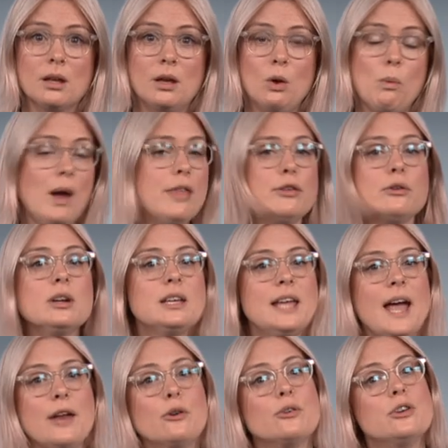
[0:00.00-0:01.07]
Whether it
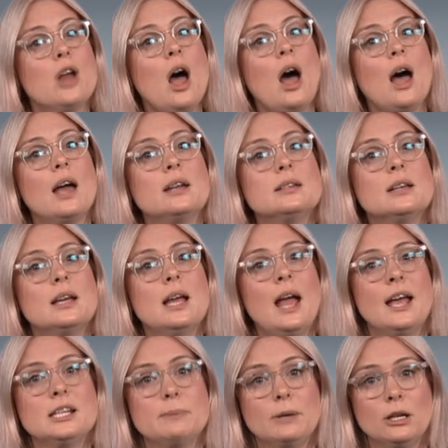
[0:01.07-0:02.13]
can or not
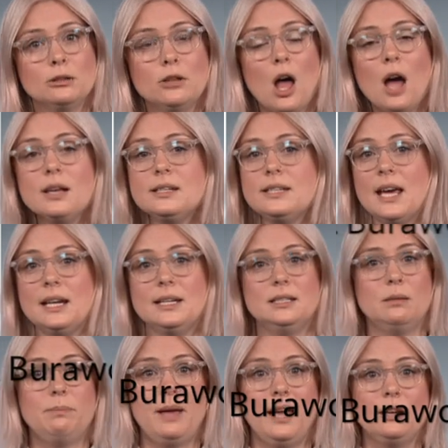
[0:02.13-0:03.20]
has been a long-standing
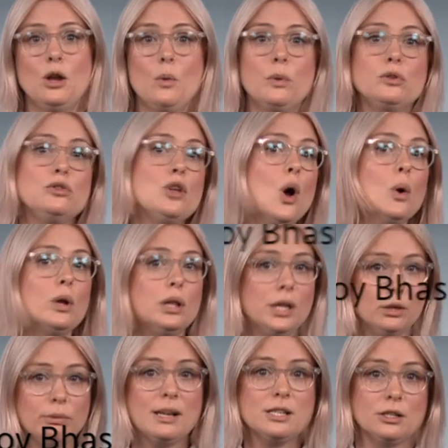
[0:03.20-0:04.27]
debate with no clear
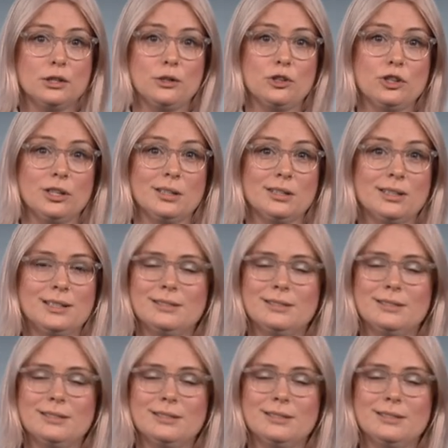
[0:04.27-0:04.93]
resolution,